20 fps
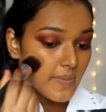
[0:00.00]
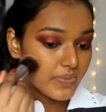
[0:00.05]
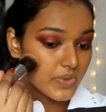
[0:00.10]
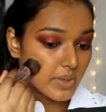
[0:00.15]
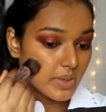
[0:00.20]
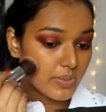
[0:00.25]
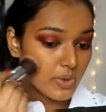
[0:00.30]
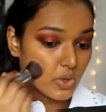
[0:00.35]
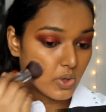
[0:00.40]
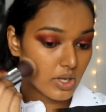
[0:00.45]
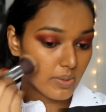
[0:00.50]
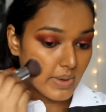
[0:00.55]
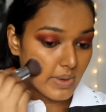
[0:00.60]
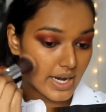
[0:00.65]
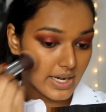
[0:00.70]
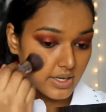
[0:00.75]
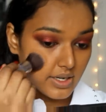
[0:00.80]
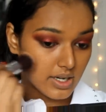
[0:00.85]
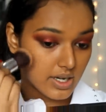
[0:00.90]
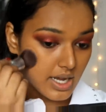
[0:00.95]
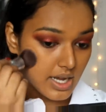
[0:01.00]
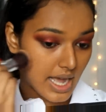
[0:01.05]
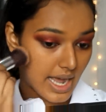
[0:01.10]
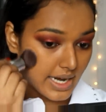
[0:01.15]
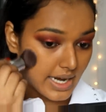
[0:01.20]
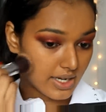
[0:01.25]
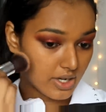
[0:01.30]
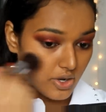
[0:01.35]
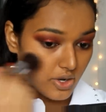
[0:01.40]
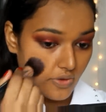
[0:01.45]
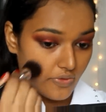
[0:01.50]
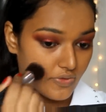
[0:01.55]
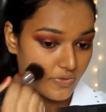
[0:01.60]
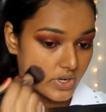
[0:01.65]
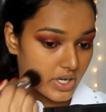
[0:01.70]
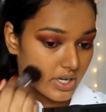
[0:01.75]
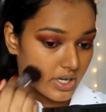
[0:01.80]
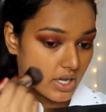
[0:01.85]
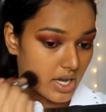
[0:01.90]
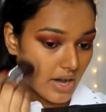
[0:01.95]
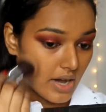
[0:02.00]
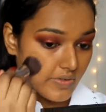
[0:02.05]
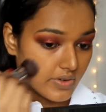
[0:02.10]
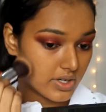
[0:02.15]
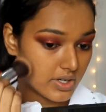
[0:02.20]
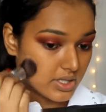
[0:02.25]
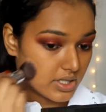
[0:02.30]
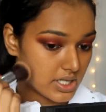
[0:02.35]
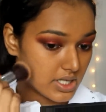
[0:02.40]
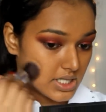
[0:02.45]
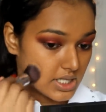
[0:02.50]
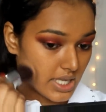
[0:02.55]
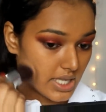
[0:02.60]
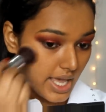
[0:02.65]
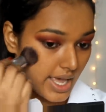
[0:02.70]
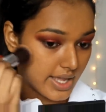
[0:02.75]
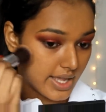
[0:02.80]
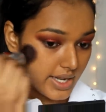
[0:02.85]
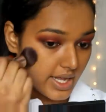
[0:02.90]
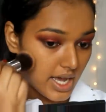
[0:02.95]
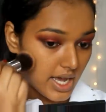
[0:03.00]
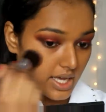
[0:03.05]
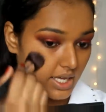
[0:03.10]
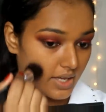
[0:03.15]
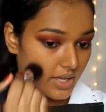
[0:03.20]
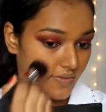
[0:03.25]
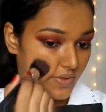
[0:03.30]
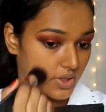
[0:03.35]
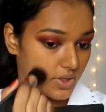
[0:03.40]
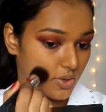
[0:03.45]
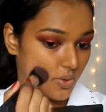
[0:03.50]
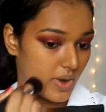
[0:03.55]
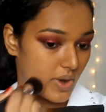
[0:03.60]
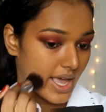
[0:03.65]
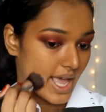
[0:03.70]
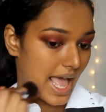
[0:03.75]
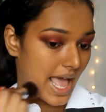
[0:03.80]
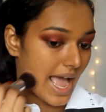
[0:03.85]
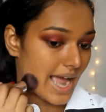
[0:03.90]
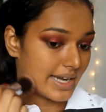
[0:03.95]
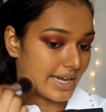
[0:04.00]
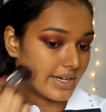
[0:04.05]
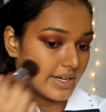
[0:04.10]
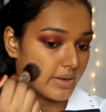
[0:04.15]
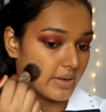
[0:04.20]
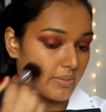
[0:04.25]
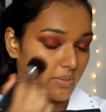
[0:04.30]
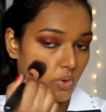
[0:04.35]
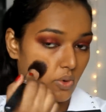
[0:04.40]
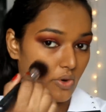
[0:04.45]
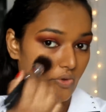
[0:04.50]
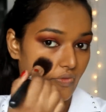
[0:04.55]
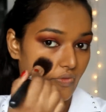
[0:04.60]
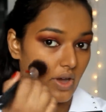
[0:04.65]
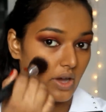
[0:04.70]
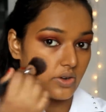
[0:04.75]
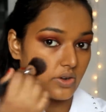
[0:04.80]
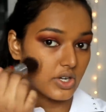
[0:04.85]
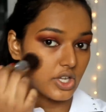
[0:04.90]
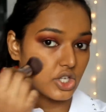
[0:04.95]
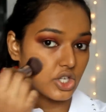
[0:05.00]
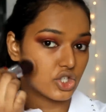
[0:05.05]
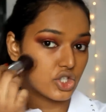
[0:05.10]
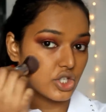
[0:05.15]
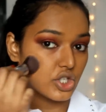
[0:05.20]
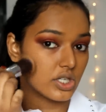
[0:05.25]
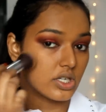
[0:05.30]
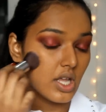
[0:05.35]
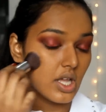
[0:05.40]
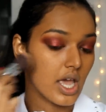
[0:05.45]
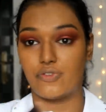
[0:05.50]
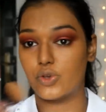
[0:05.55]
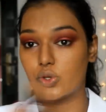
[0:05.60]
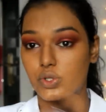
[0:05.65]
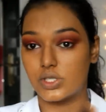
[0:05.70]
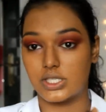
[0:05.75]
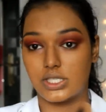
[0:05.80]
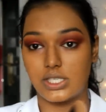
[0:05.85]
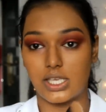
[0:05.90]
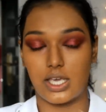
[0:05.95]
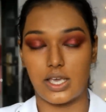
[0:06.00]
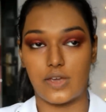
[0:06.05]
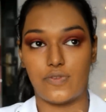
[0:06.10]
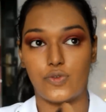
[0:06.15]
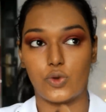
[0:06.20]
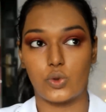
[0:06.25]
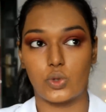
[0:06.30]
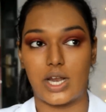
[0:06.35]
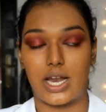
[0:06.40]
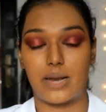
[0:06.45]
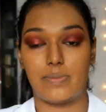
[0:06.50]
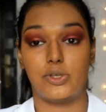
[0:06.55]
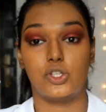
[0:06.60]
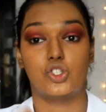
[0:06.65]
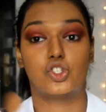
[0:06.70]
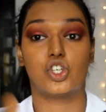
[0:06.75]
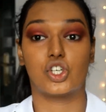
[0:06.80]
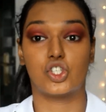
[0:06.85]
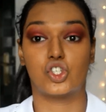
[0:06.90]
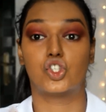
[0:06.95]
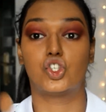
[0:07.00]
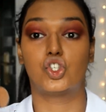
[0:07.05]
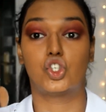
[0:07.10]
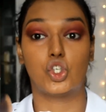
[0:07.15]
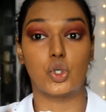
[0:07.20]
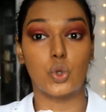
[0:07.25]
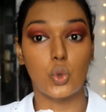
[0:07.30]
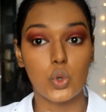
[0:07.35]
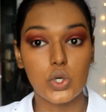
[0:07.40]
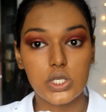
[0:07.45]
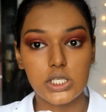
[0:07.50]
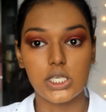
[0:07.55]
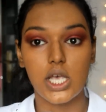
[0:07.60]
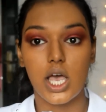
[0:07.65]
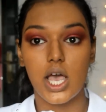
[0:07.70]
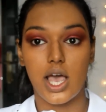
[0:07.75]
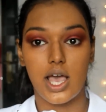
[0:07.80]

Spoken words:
The Beauty Blender kind of didn't cover this area even though I added more foundation. If you see, if you tell me just choose,